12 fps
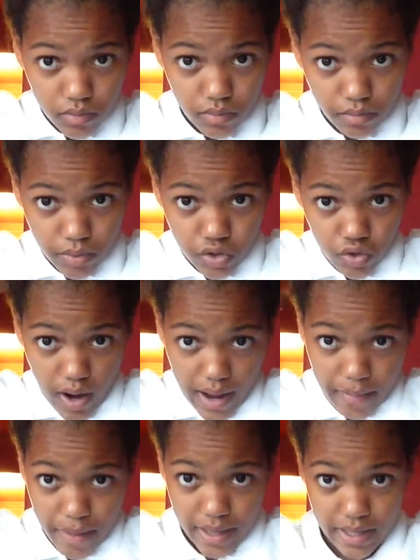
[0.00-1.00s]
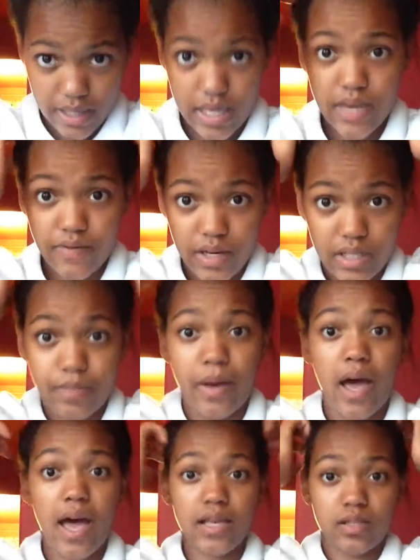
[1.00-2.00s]
But try and make it even as
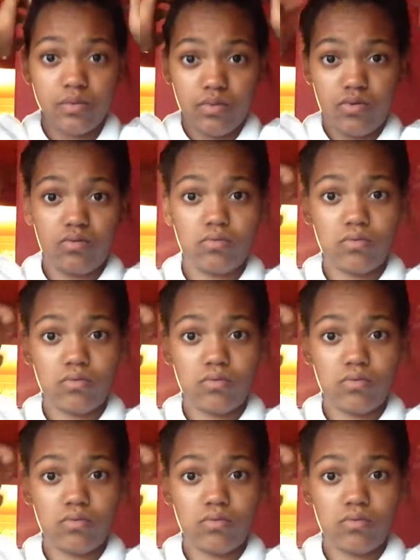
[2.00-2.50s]
possible.